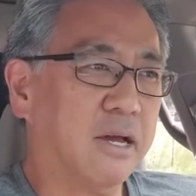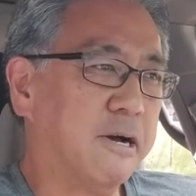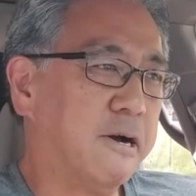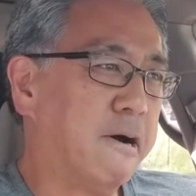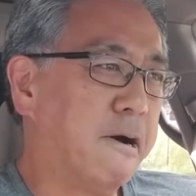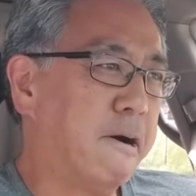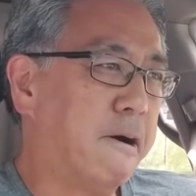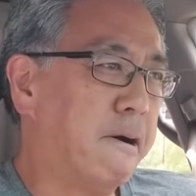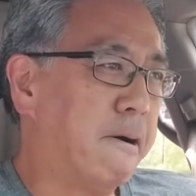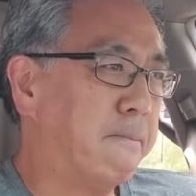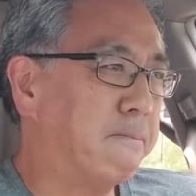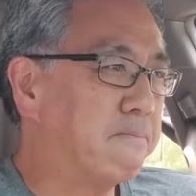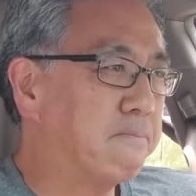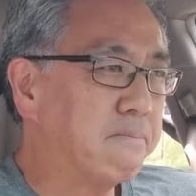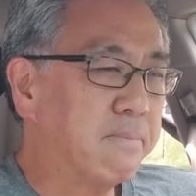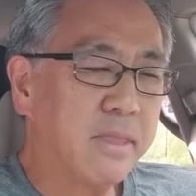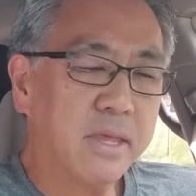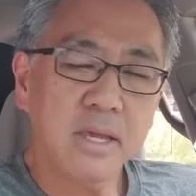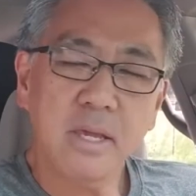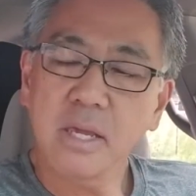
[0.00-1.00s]
Um,
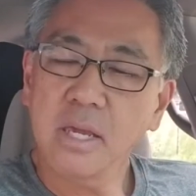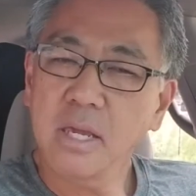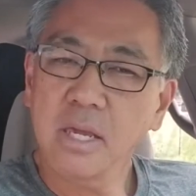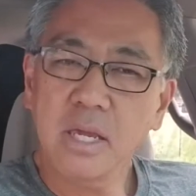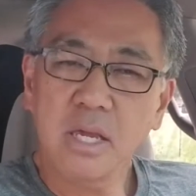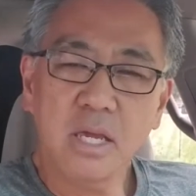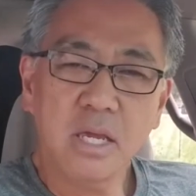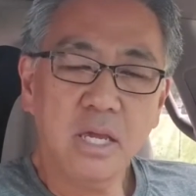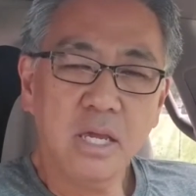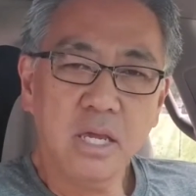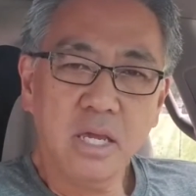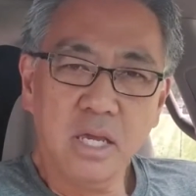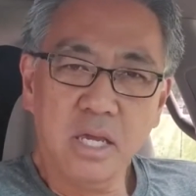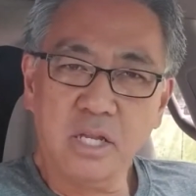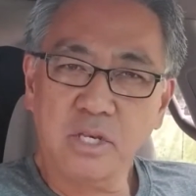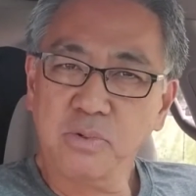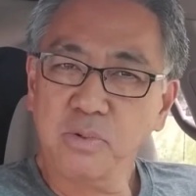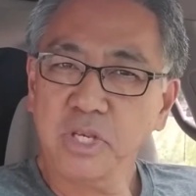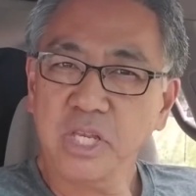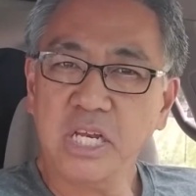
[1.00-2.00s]

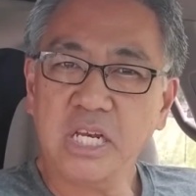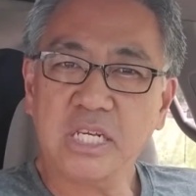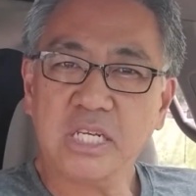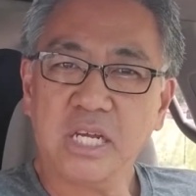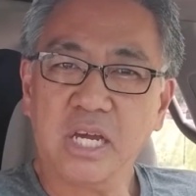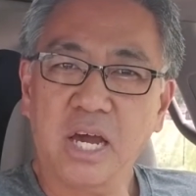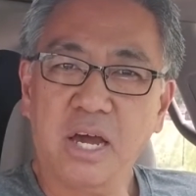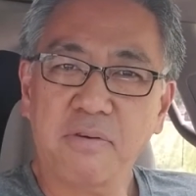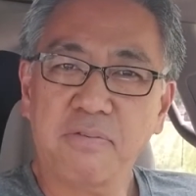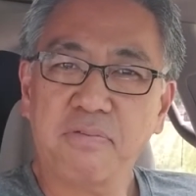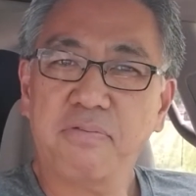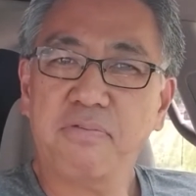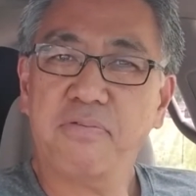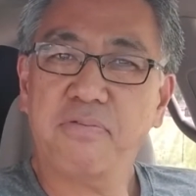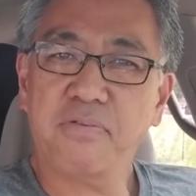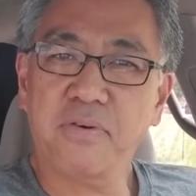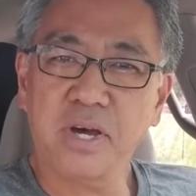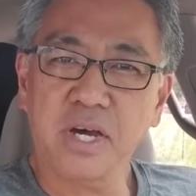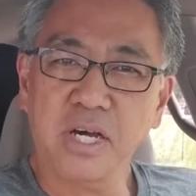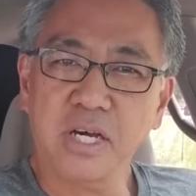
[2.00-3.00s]
it's really
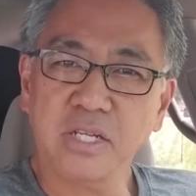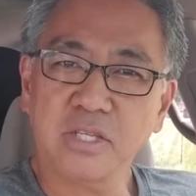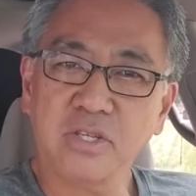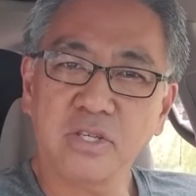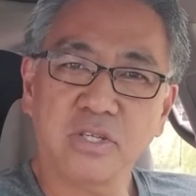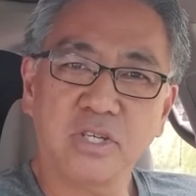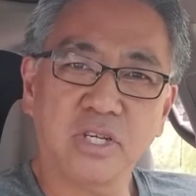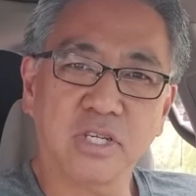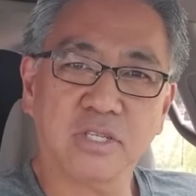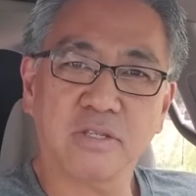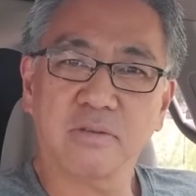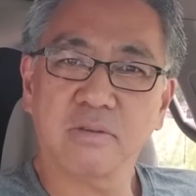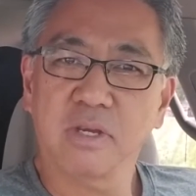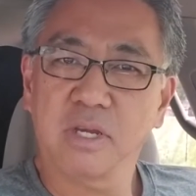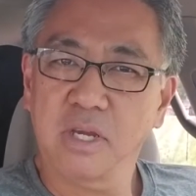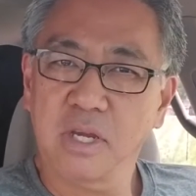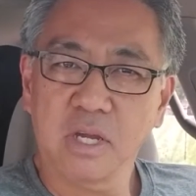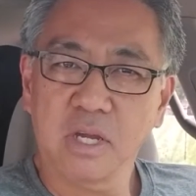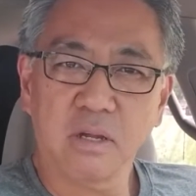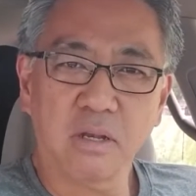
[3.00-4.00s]
tough uh, to just
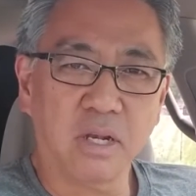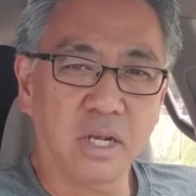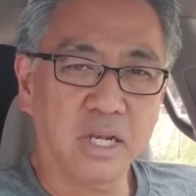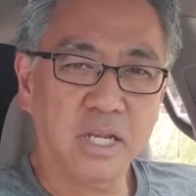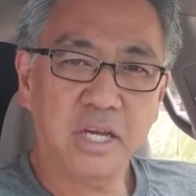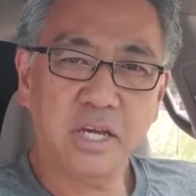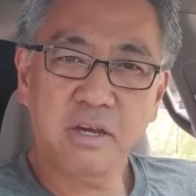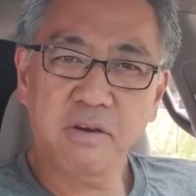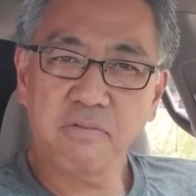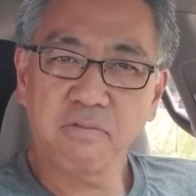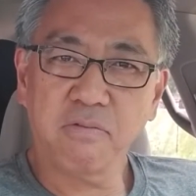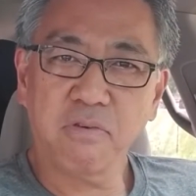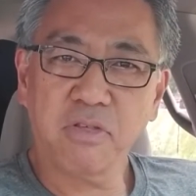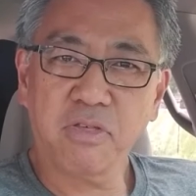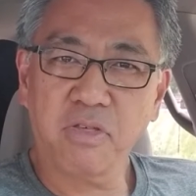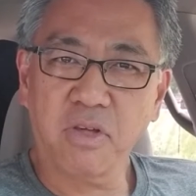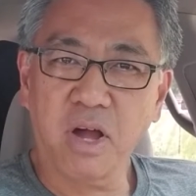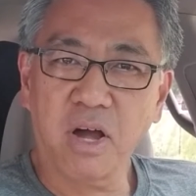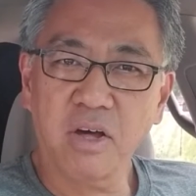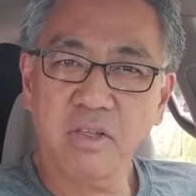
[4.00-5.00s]
live
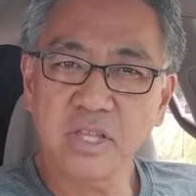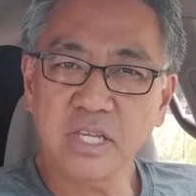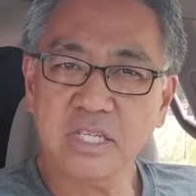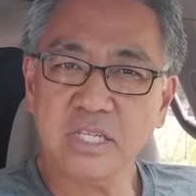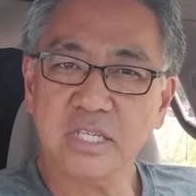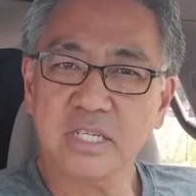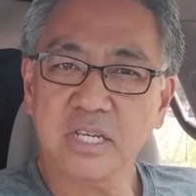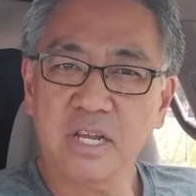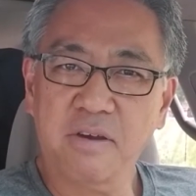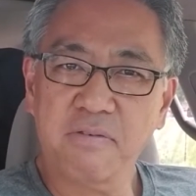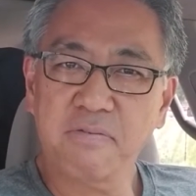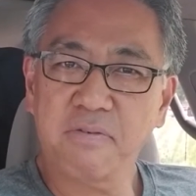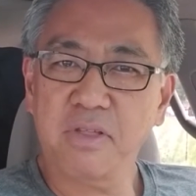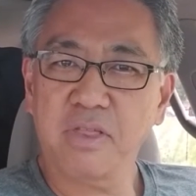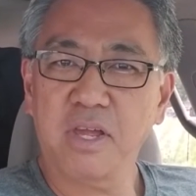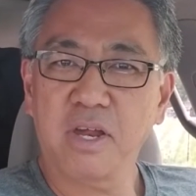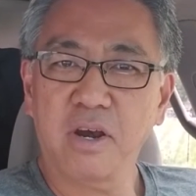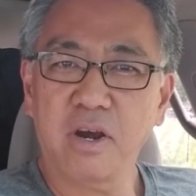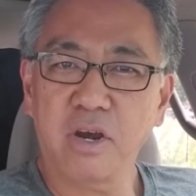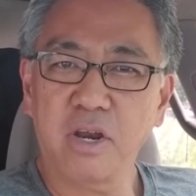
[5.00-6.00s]
with all this stuff
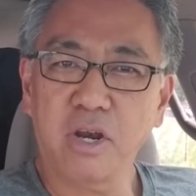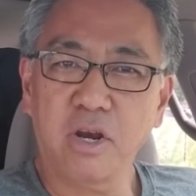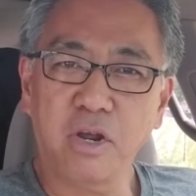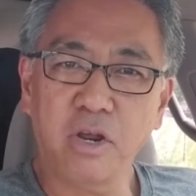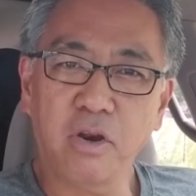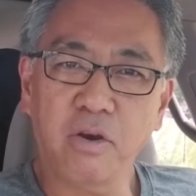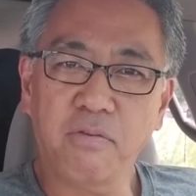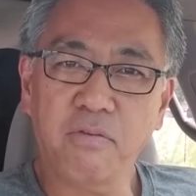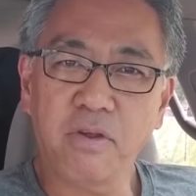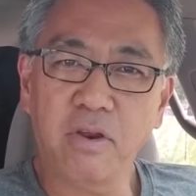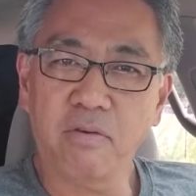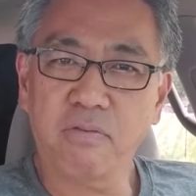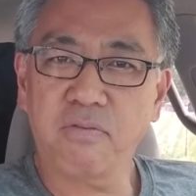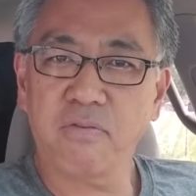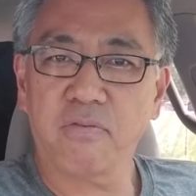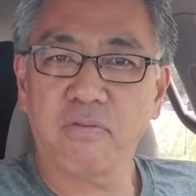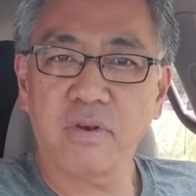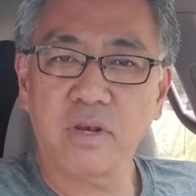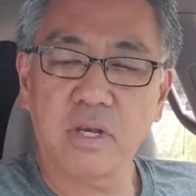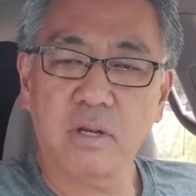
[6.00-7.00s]
in there. You know, you're, you're,
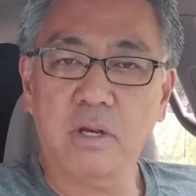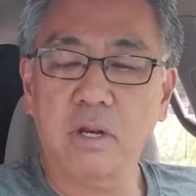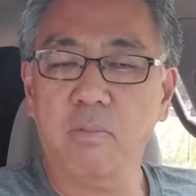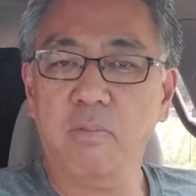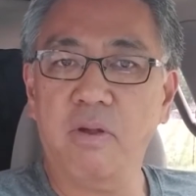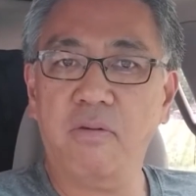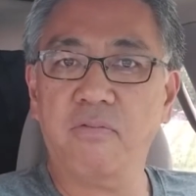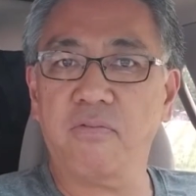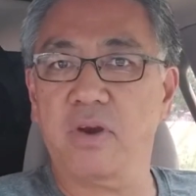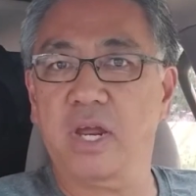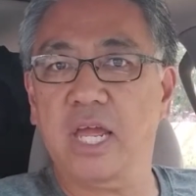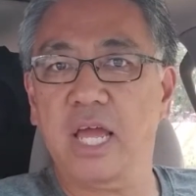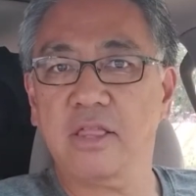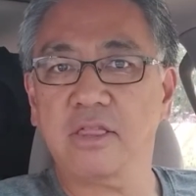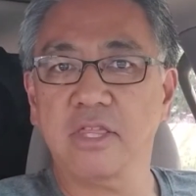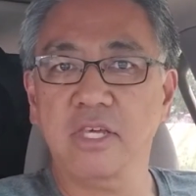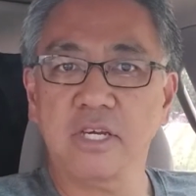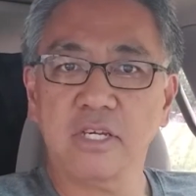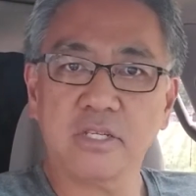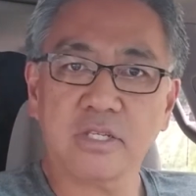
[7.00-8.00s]
did we
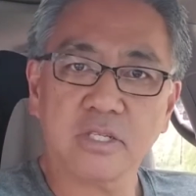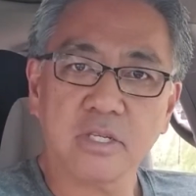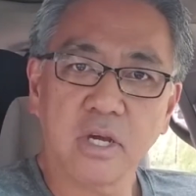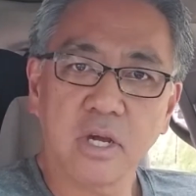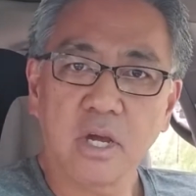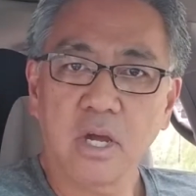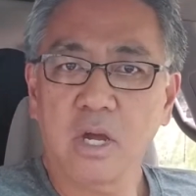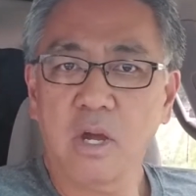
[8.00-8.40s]
forget this?